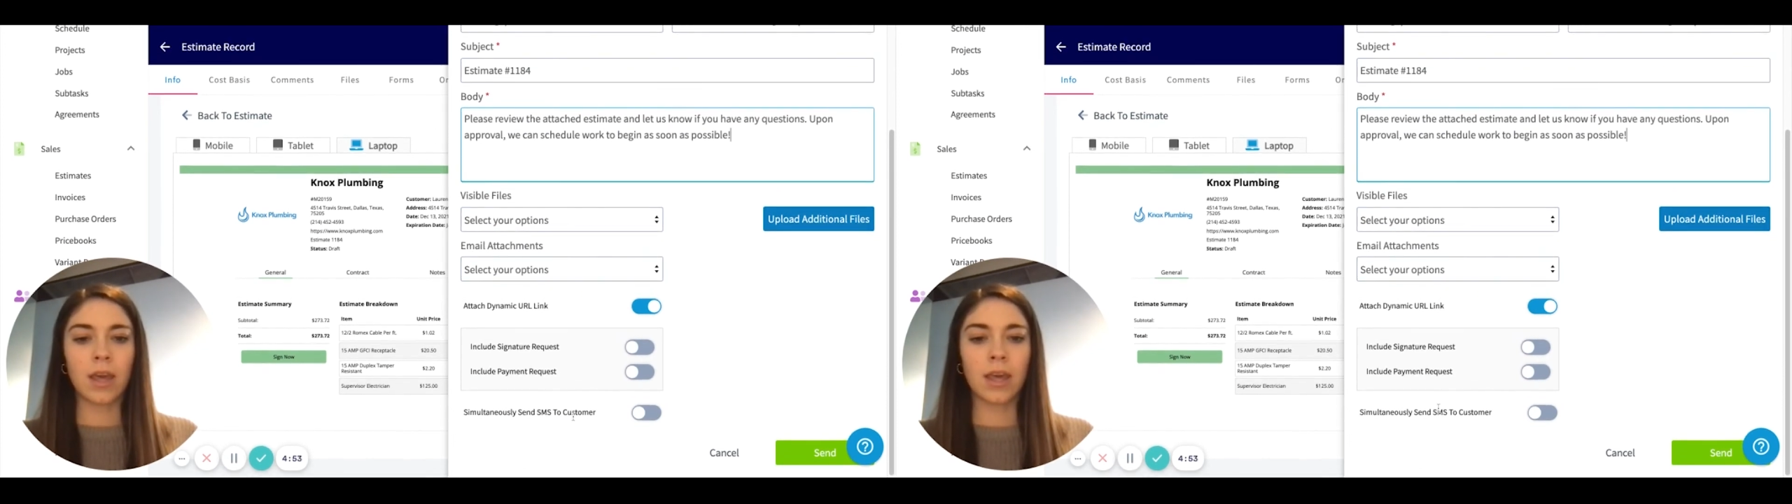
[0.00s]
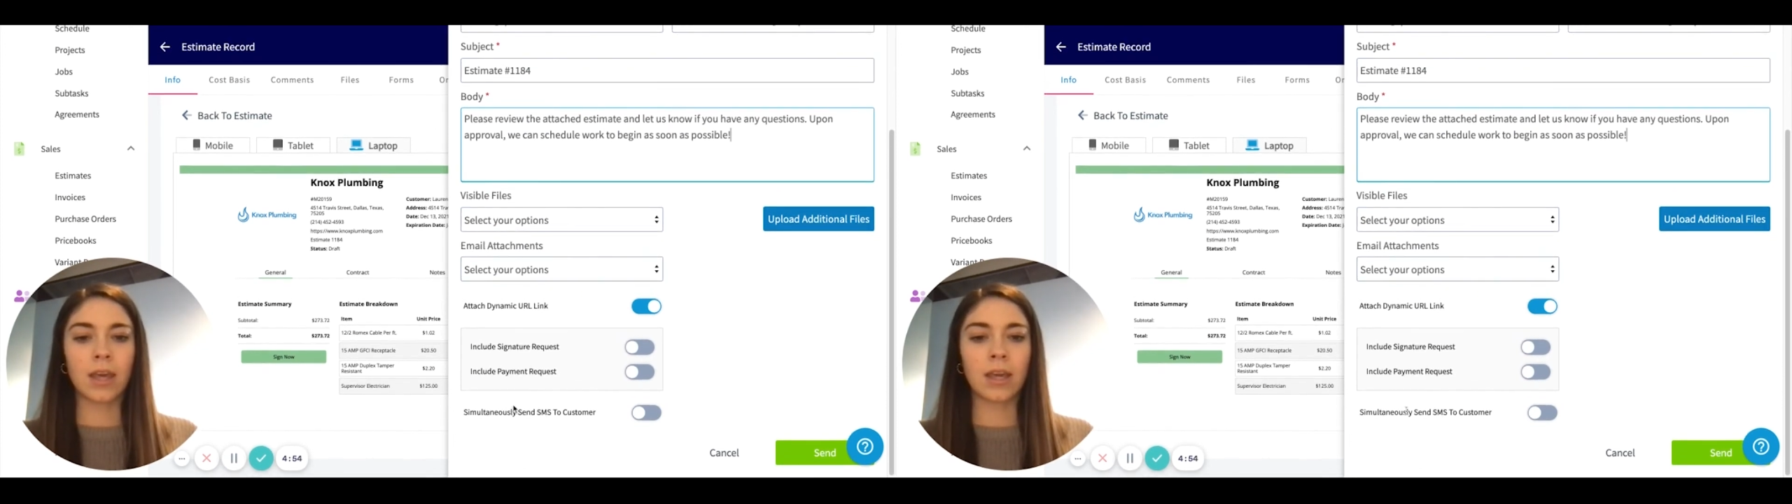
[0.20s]

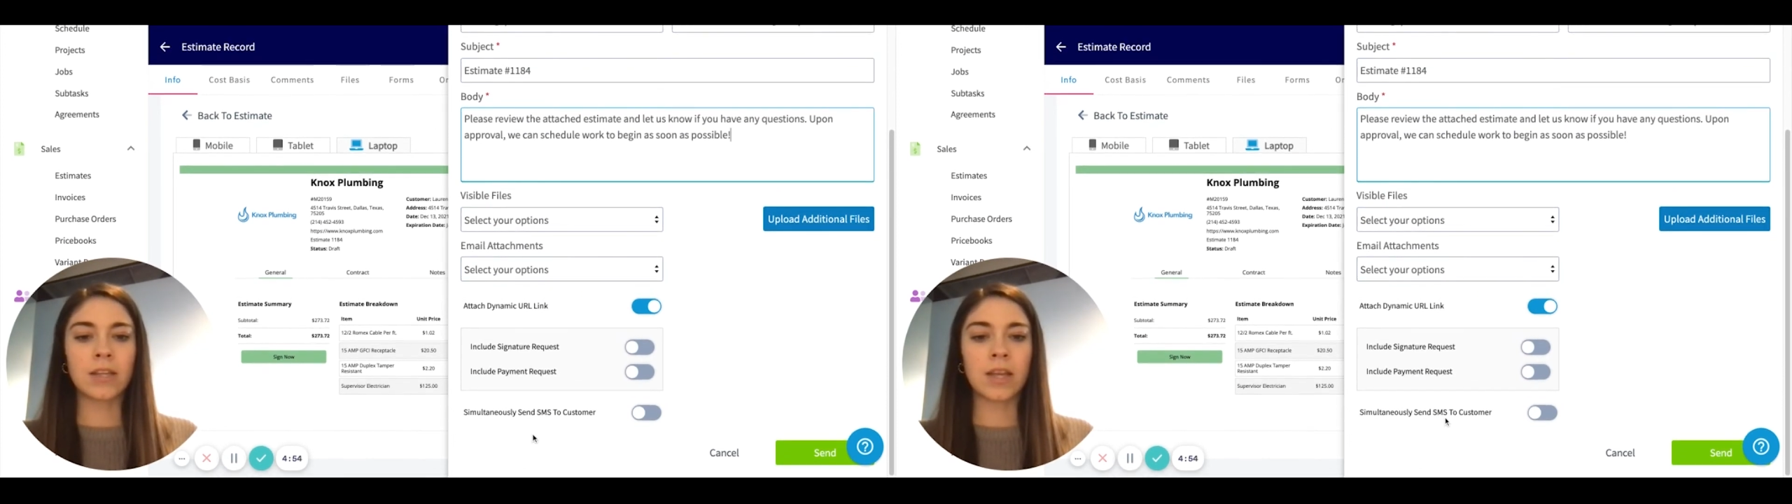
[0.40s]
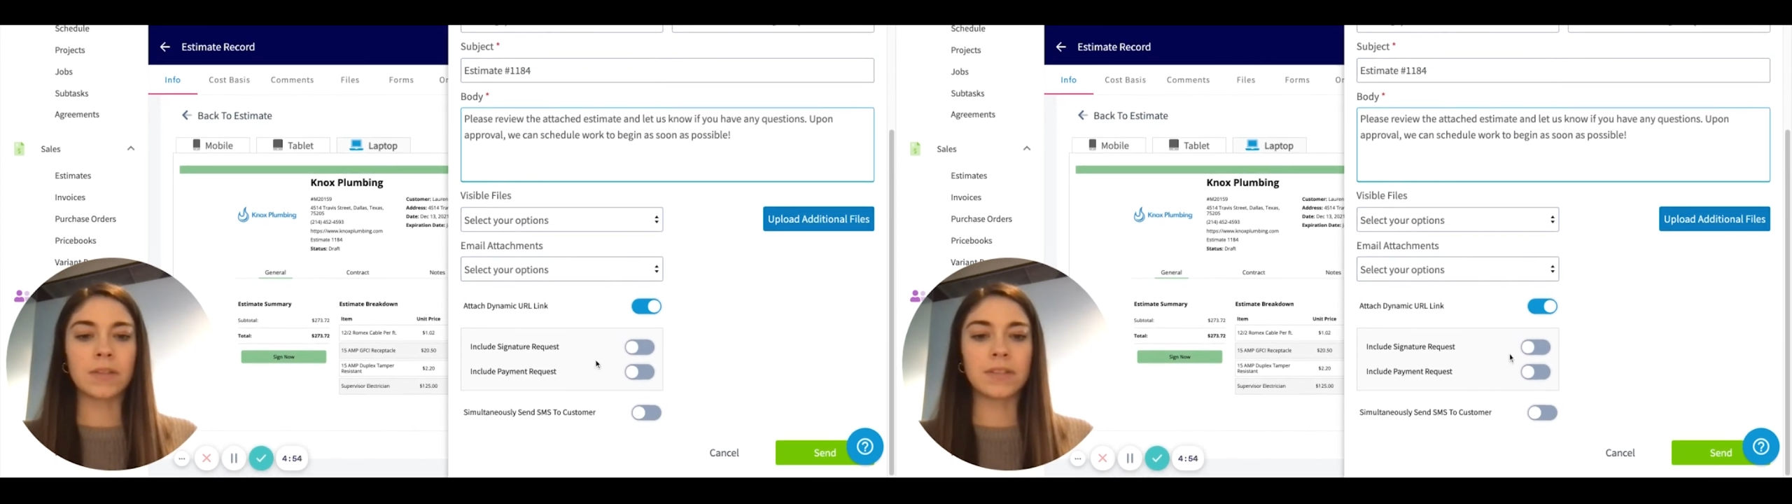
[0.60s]
And
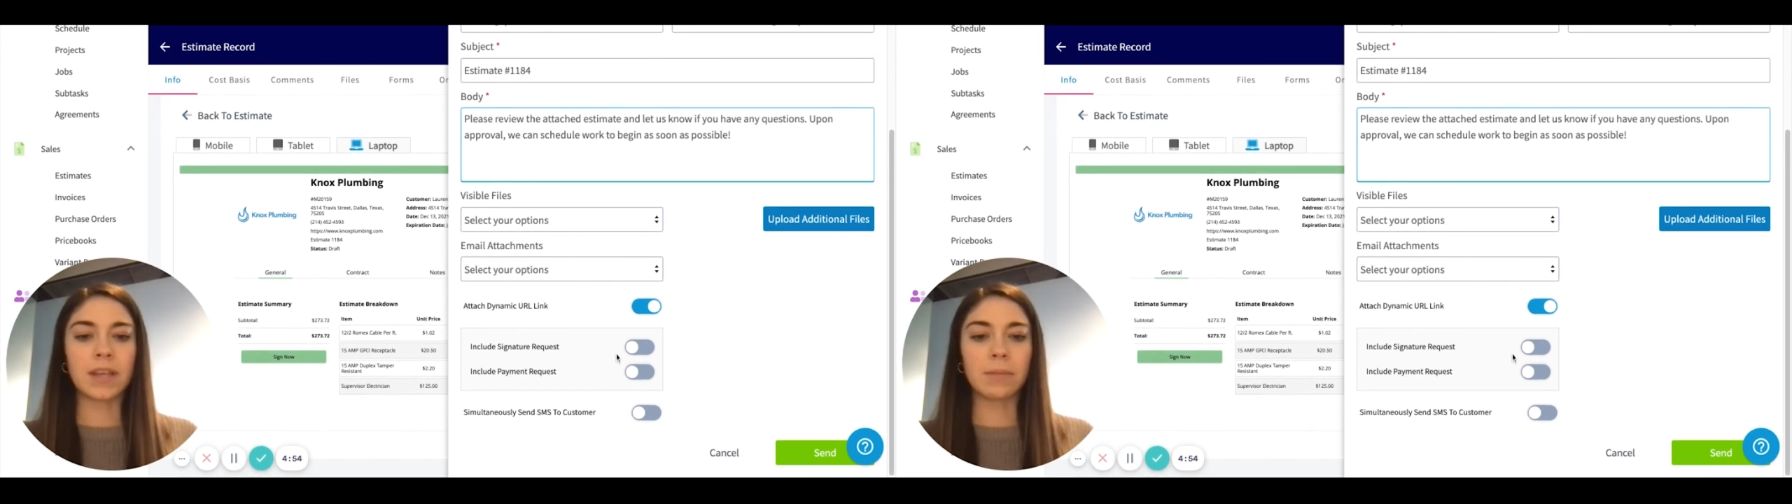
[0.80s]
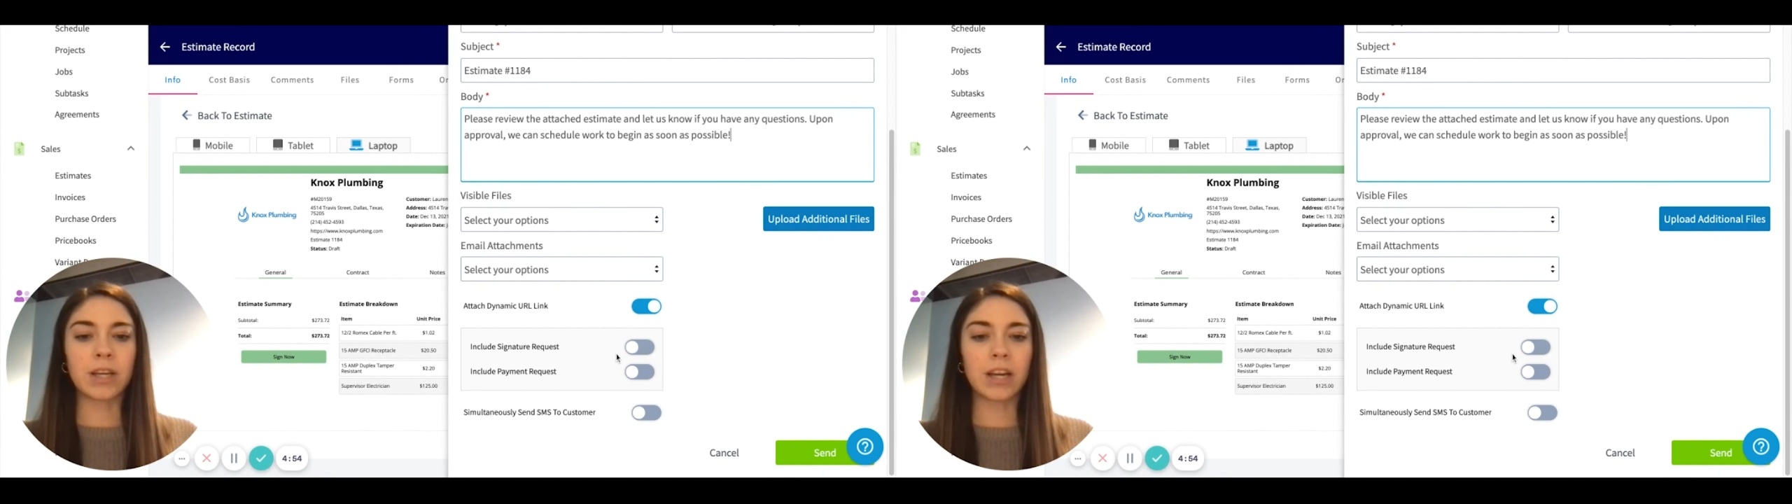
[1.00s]
at the
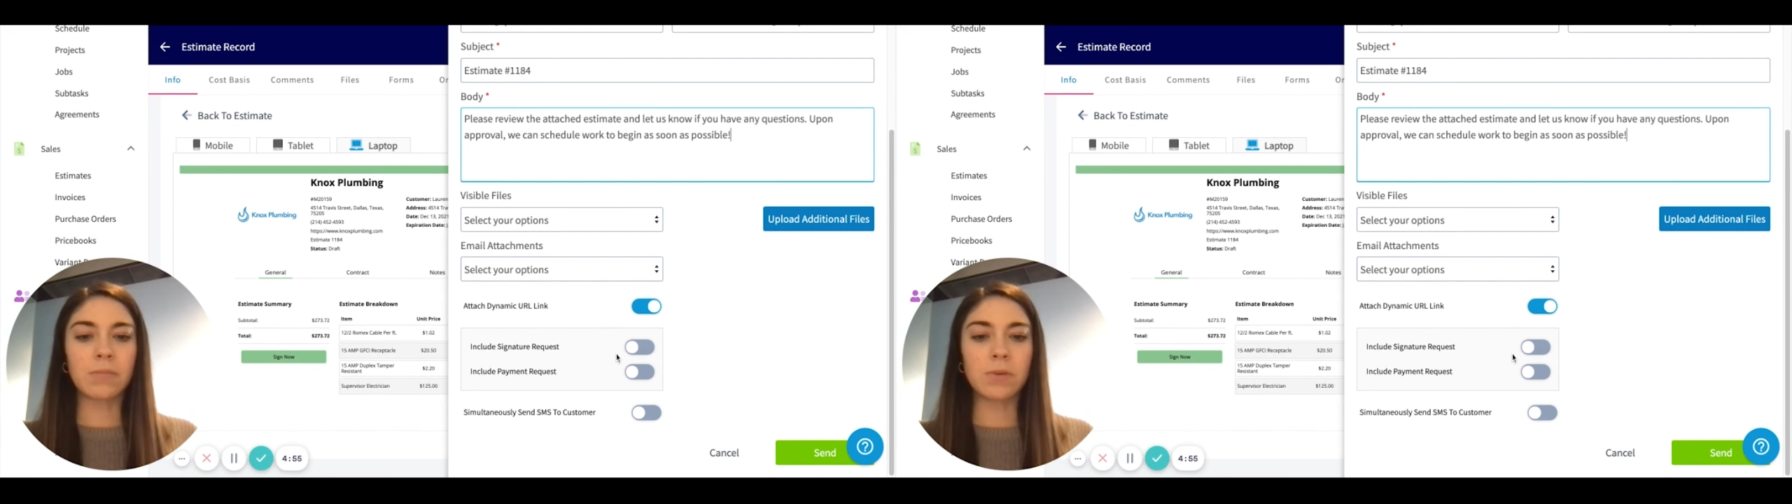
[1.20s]
same time,